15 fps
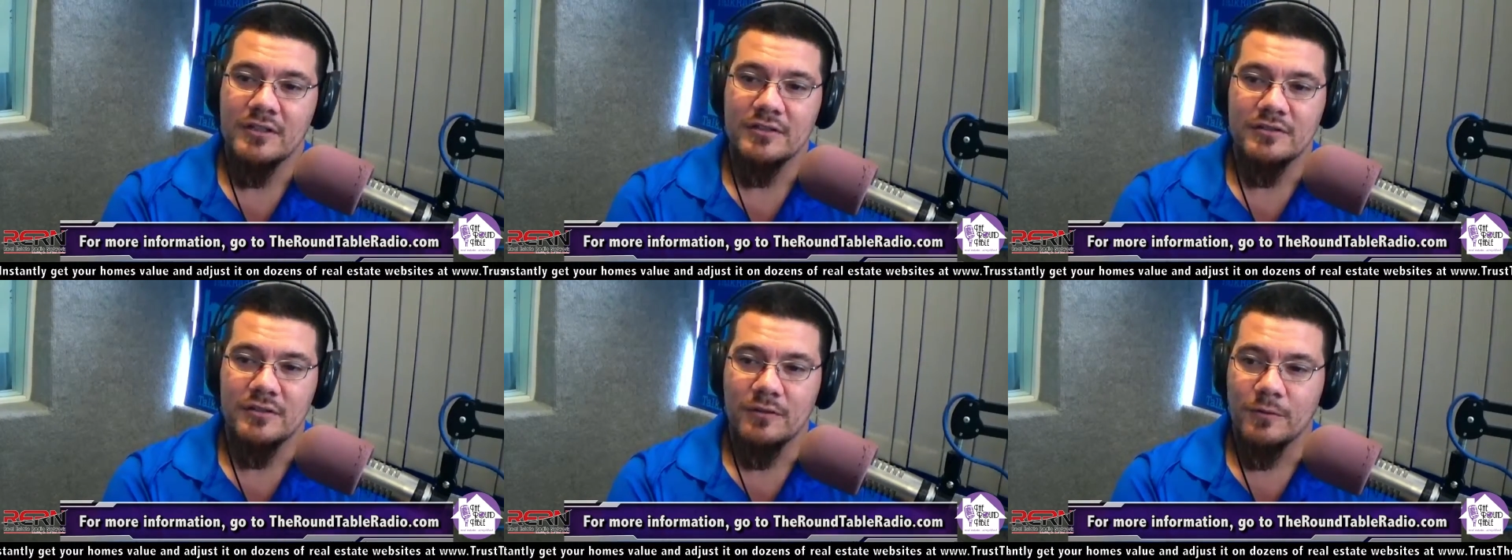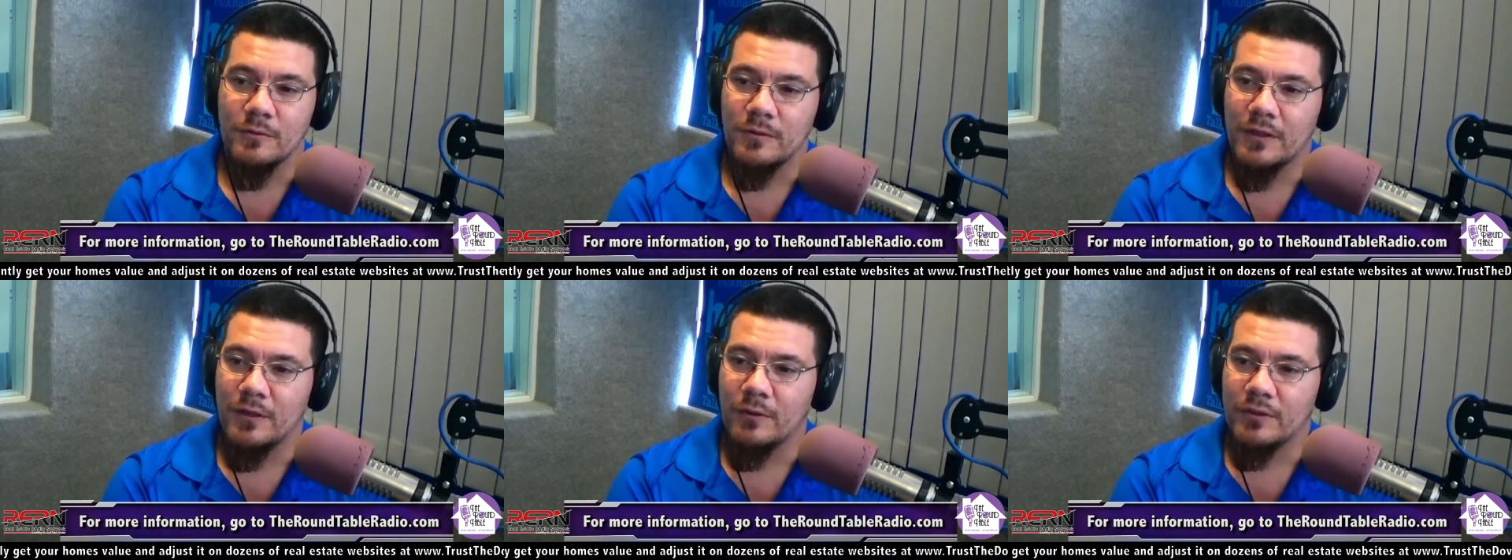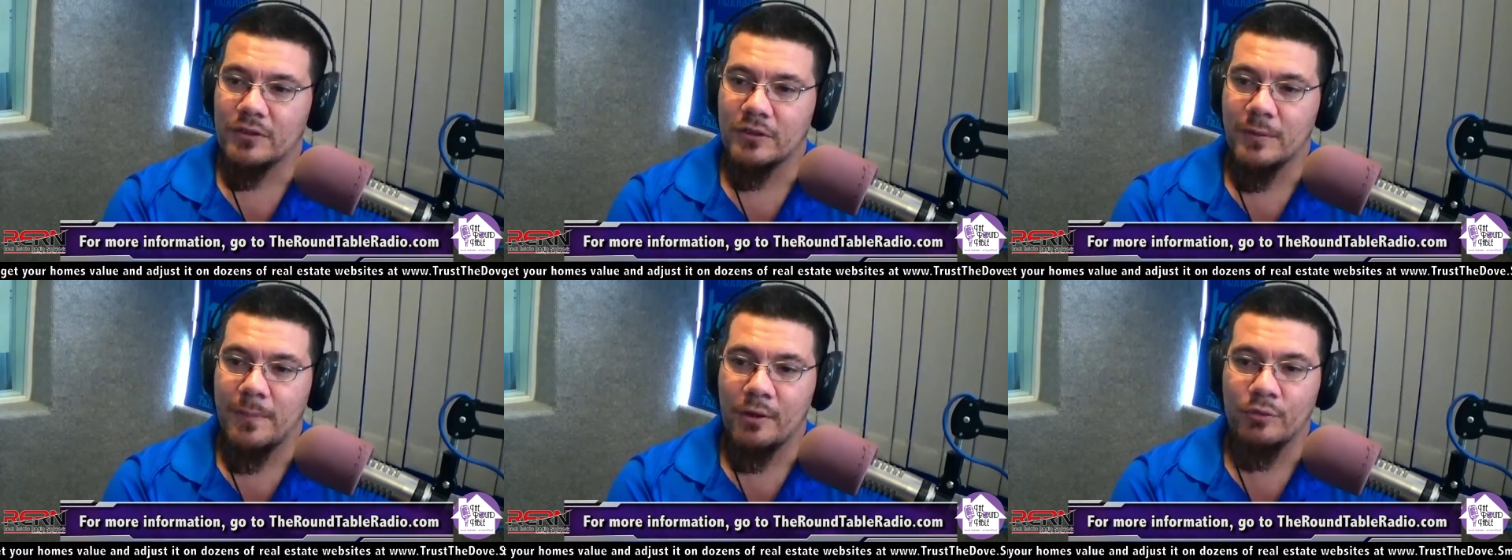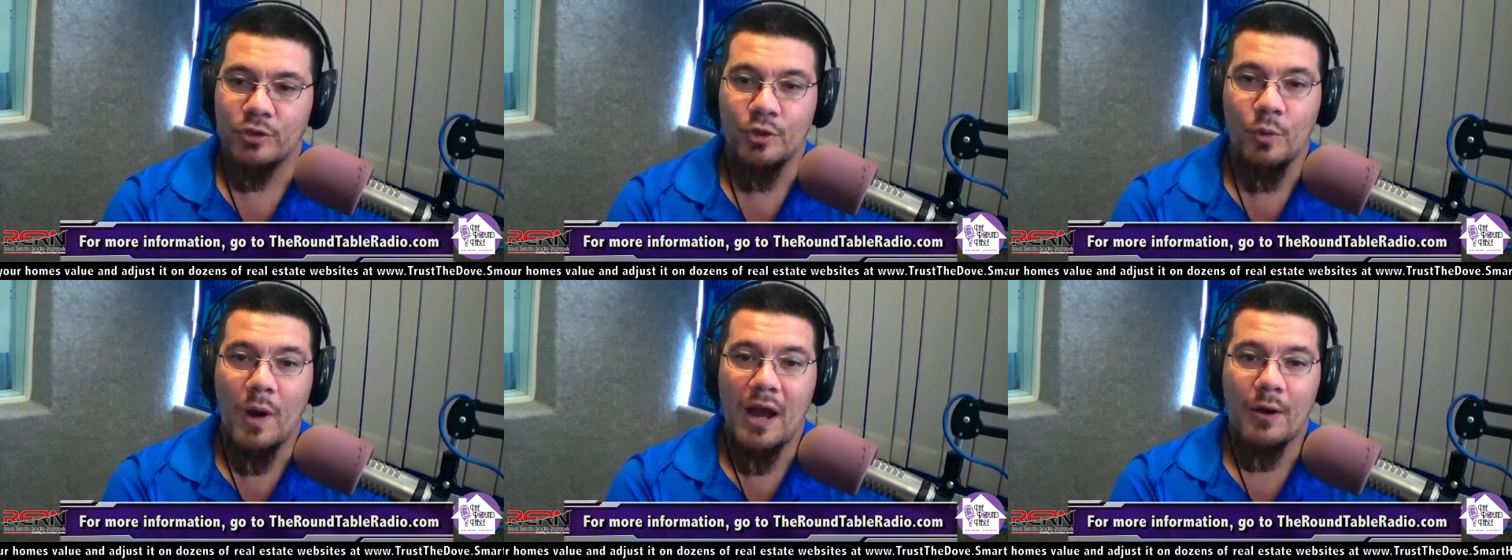So, you know, it took about
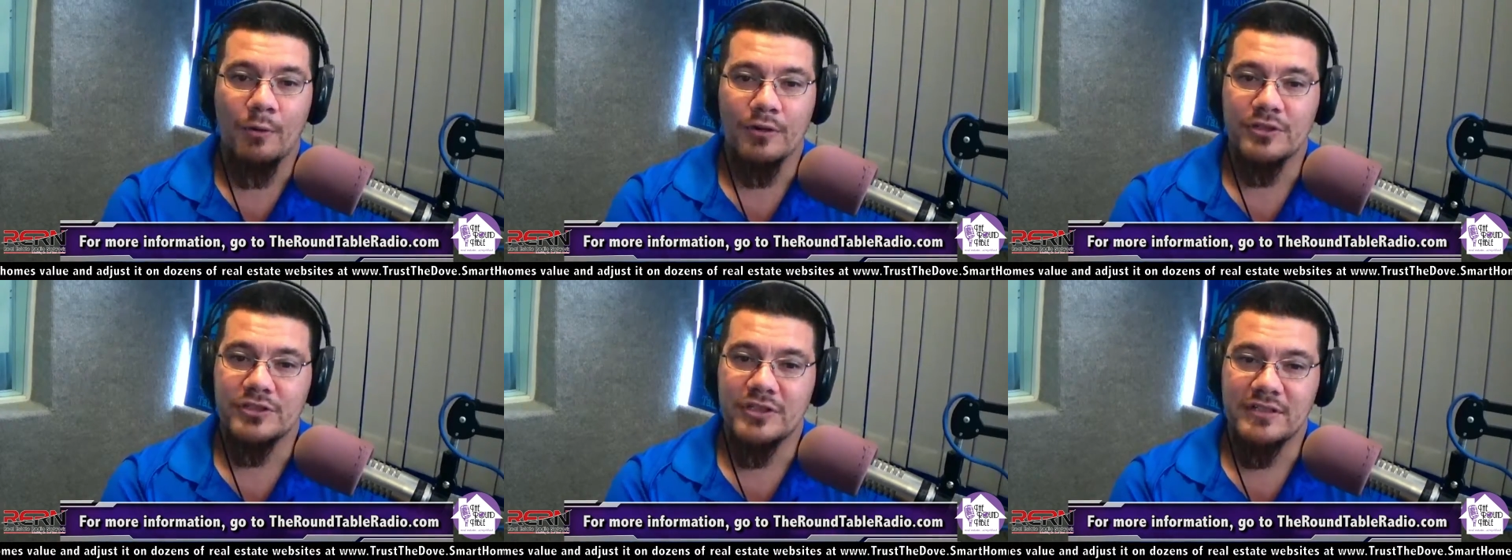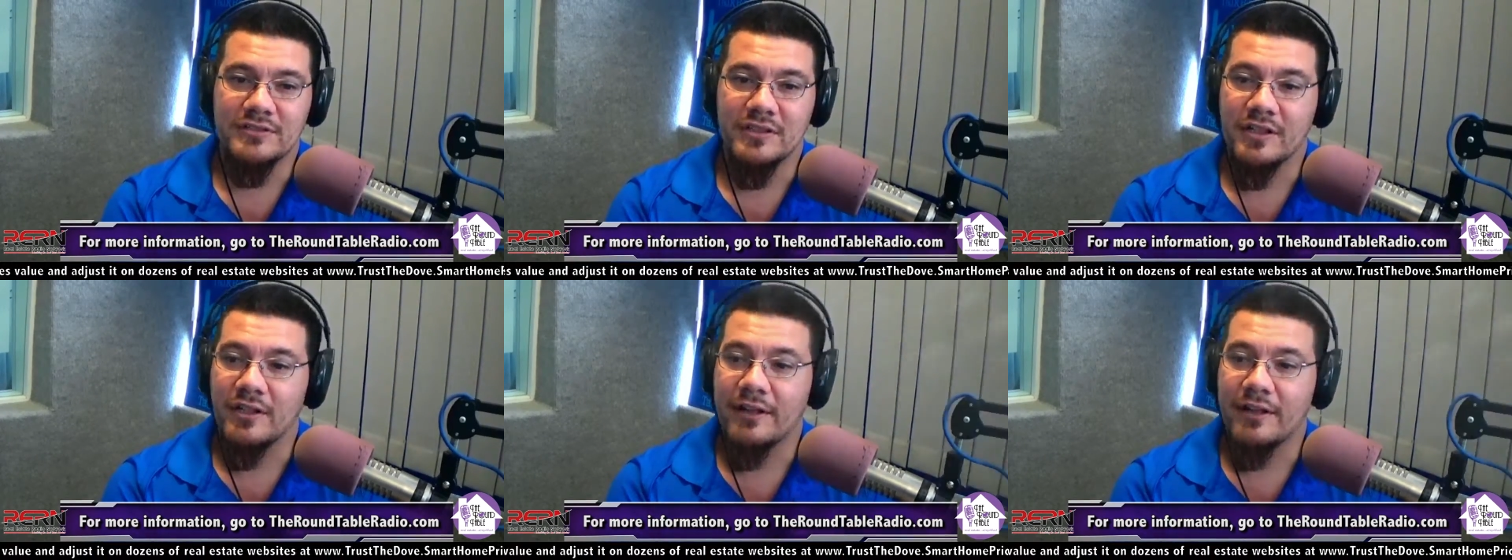2 hours just to